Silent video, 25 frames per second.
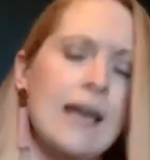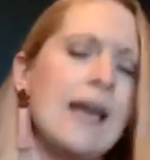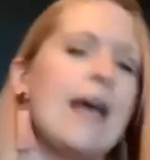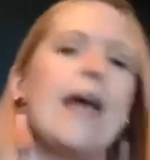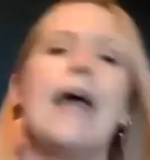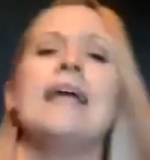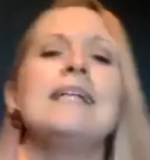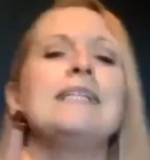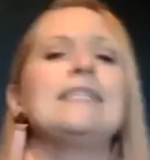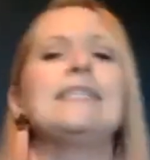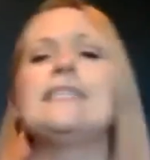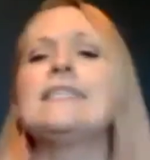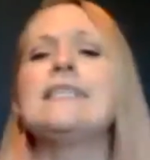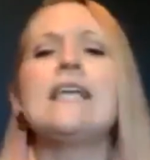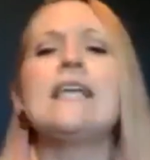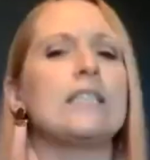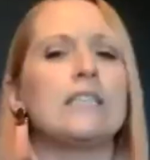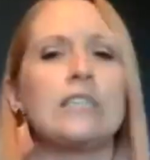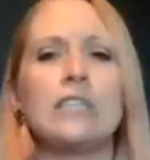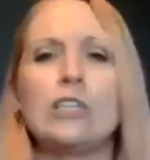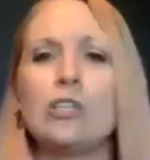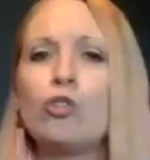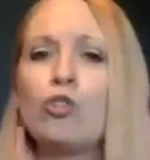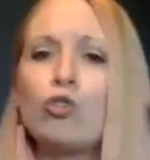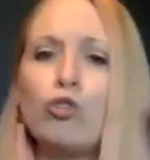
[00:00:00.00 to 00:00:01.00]
It's the
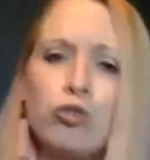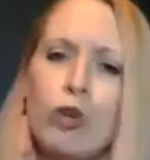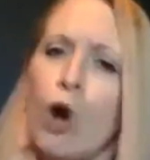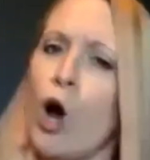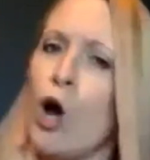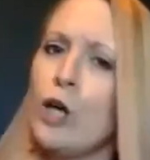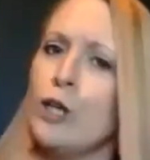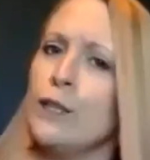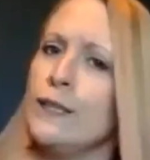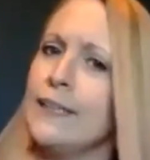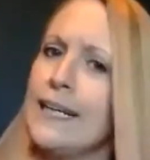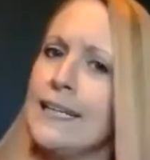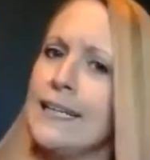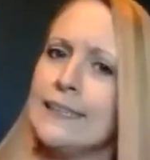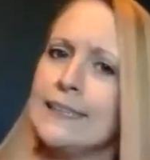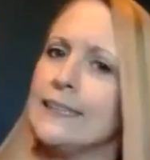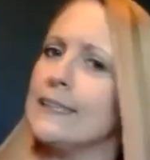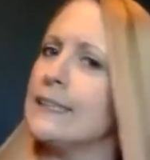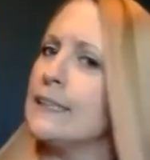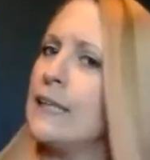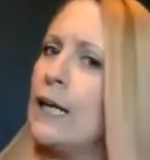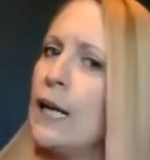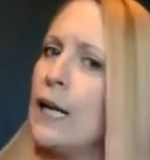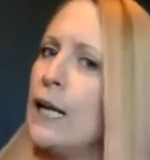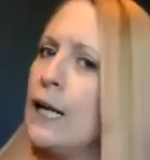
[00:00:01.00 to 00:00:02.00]
strongest
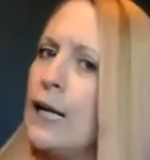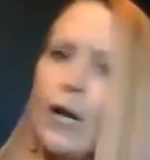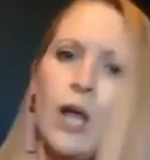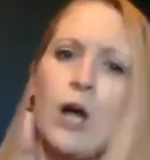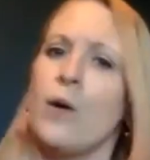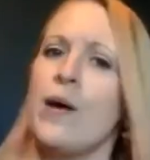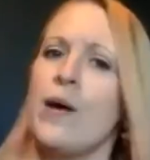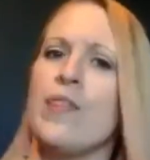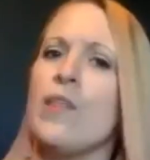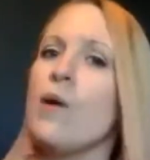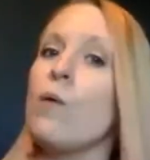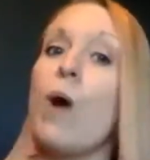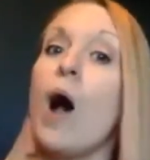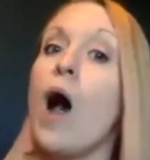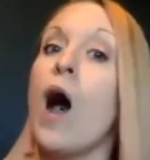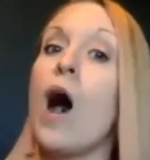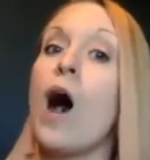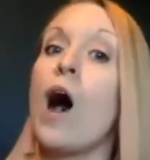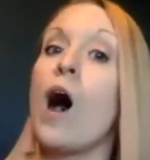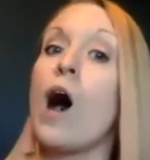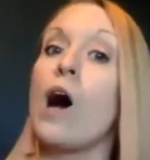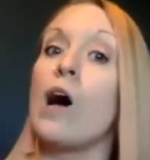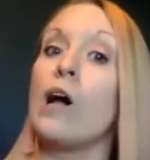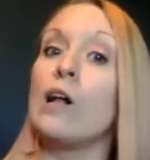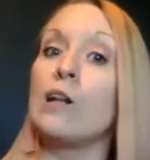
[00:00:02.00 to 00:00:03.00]
glue in the
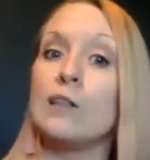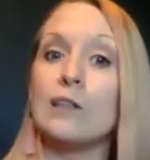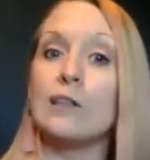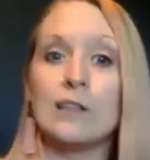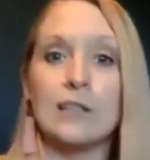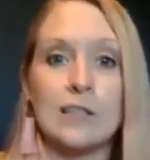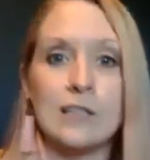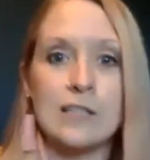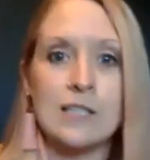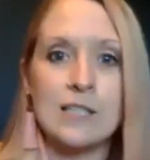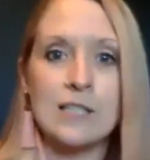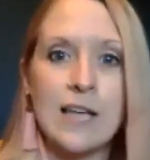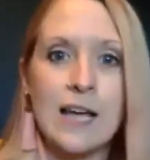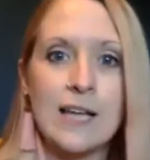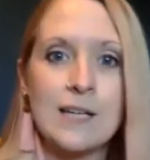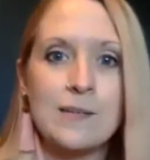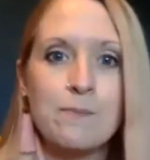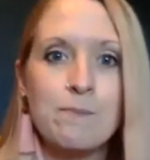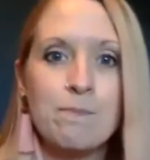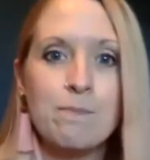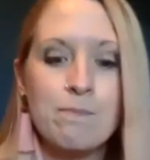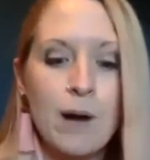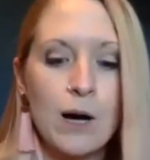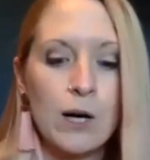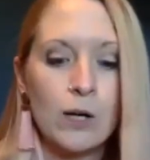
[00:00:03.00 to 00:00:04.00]
world, said
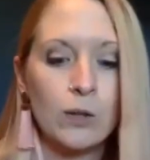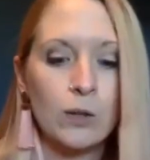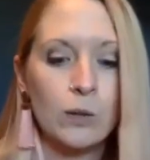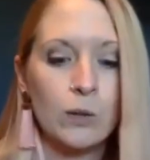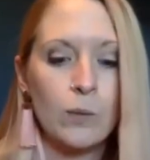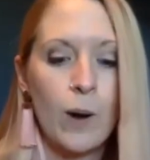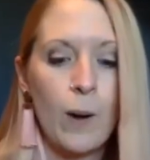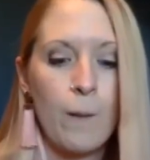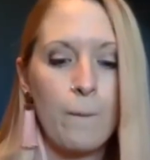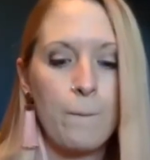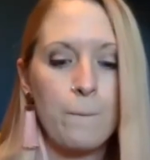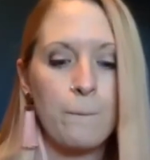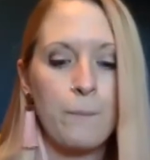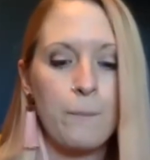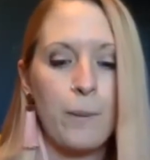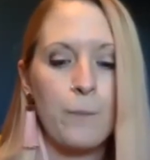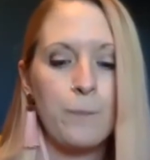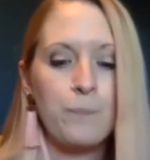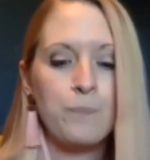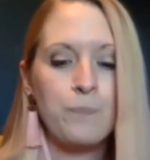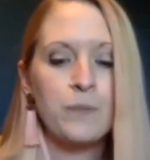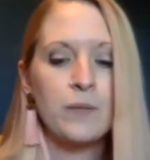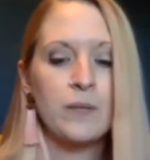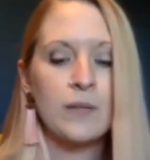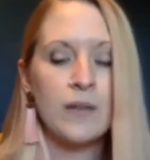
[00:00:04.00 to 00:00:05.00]
Mugglewump.
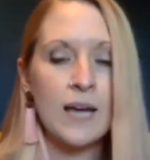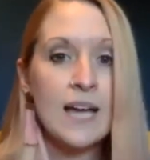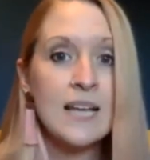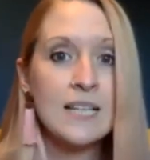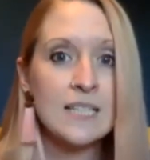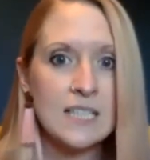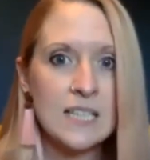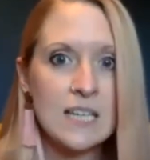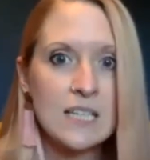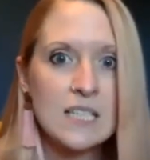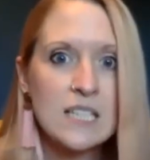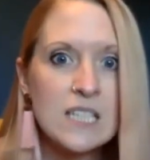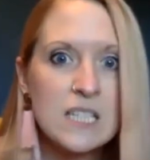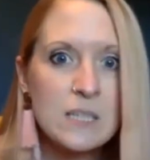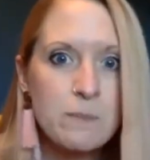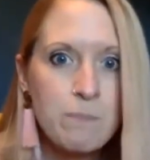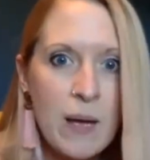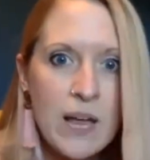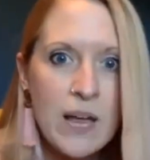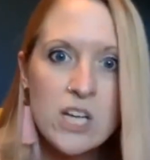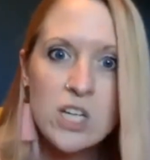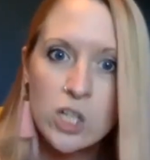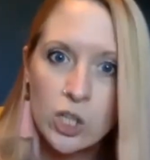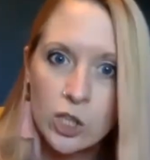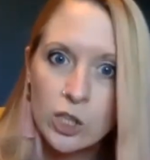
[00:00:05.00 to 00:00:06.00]
It's a
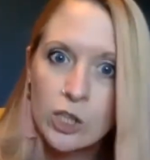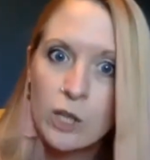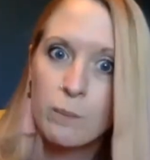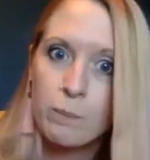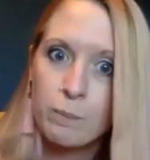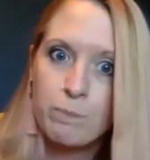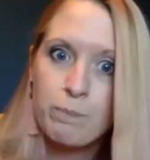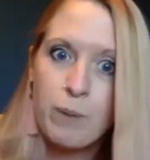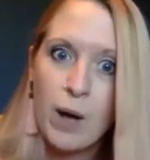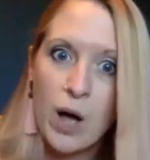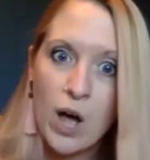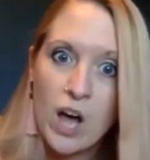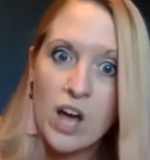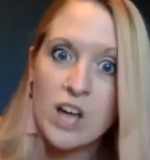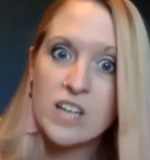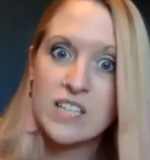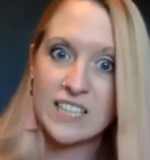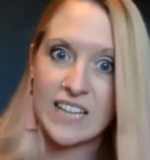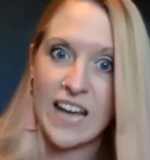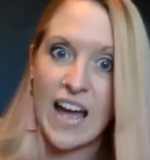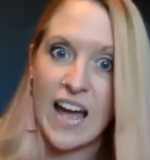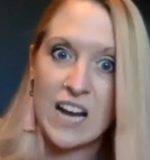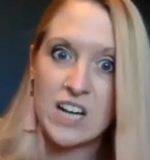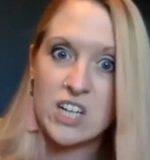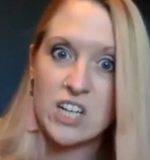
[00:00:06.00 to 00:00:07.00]
special
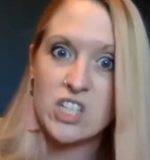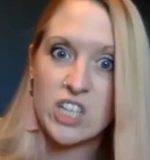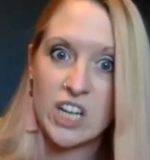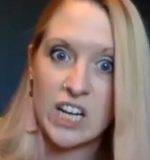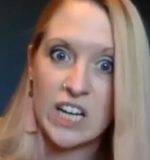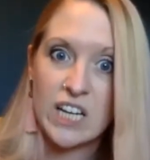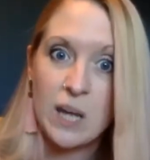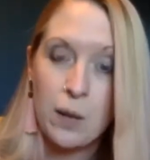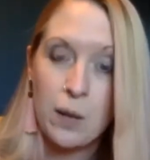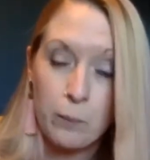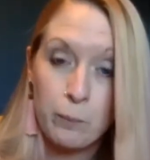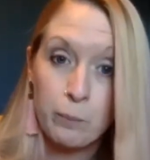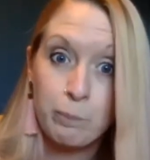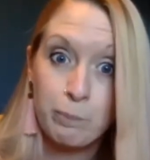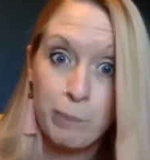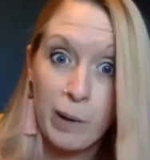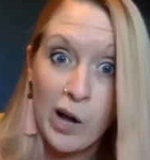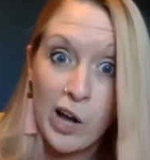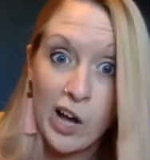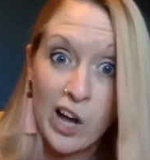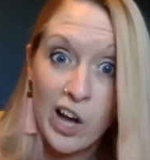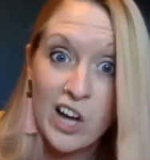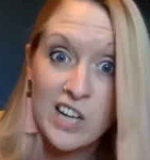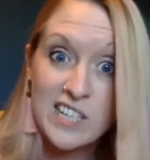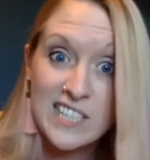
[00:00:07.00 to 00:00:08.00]
bird-catching,
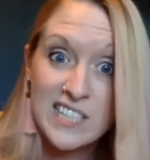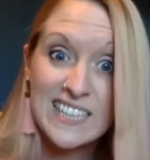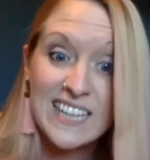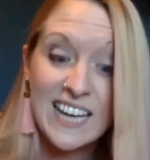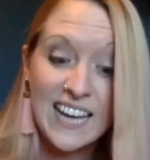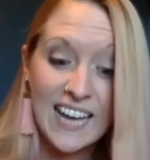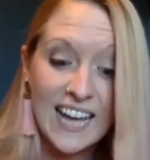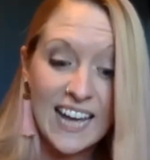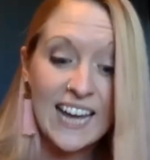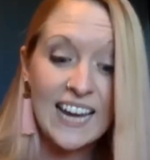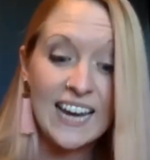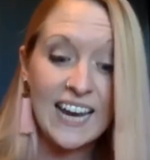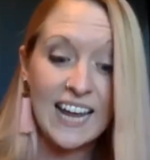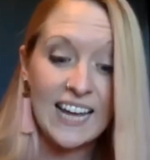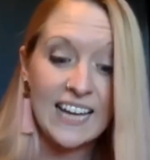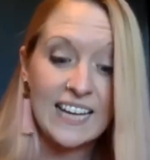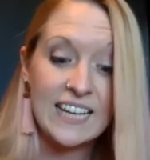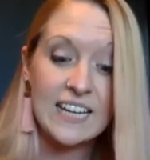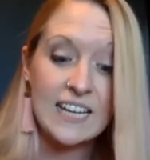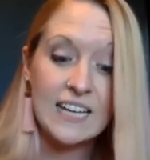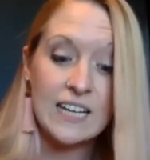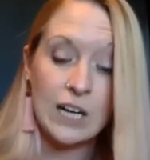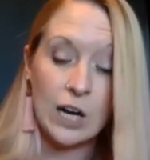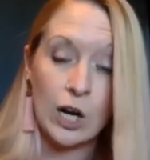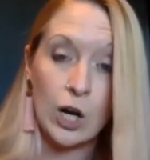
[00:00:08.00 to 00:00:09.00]
bird-killing
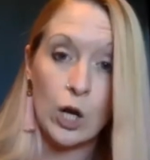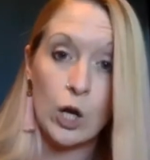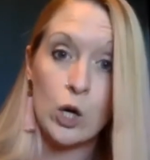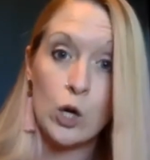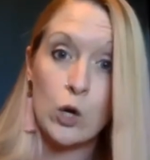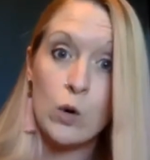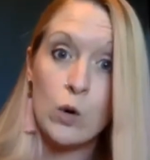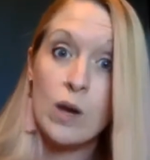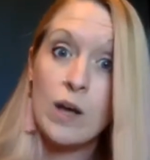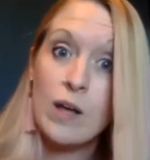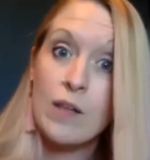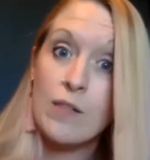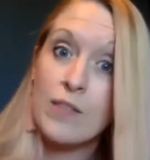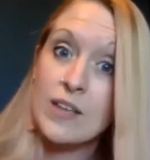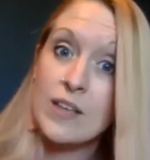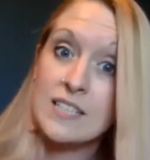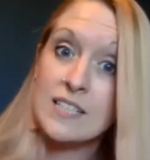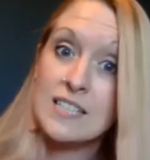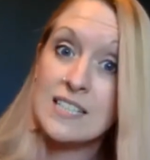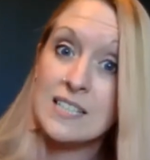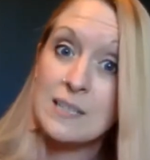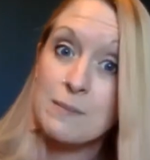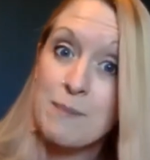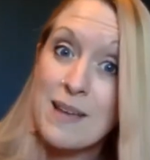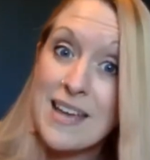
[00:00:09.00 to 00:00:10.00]
glue
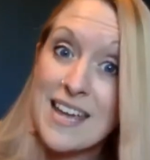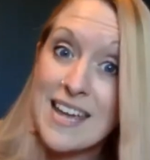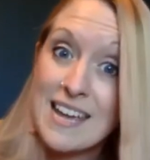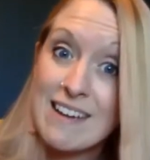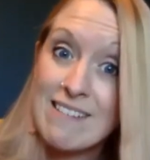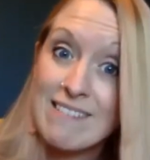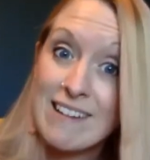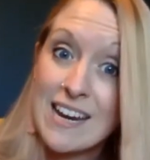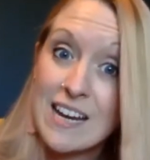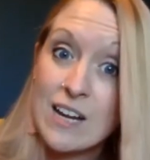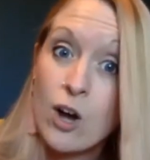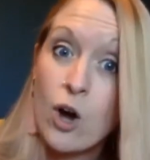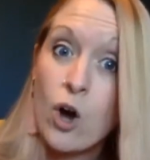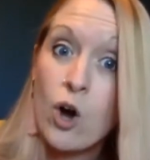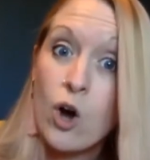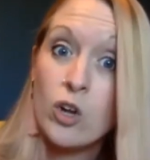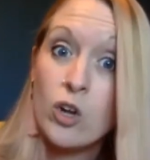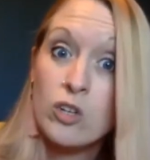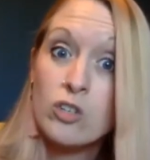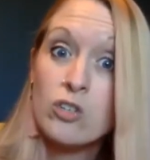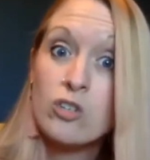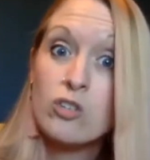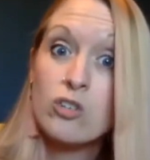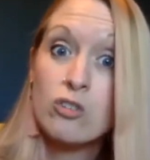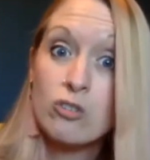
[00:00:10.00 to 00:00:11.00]
that's smearing
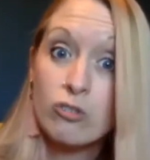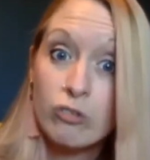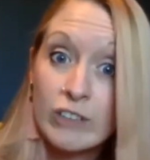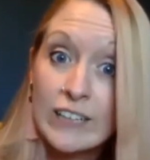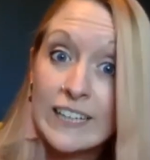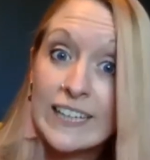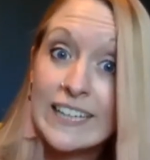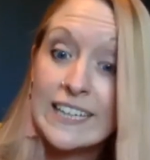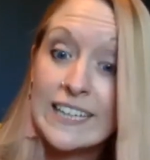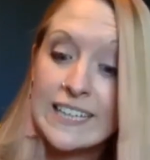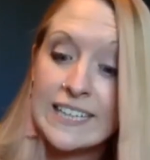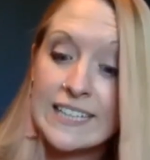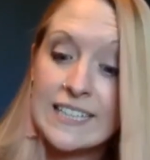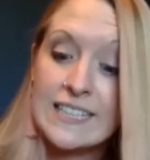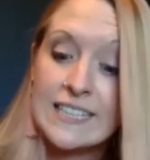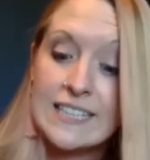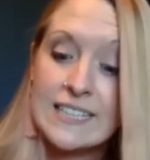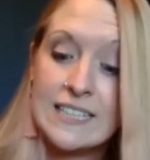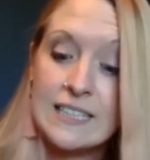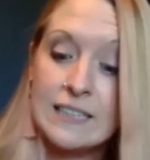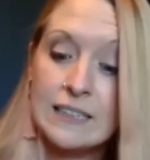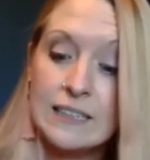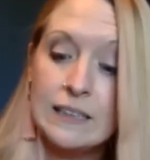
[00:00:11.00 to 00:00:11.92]
on trees.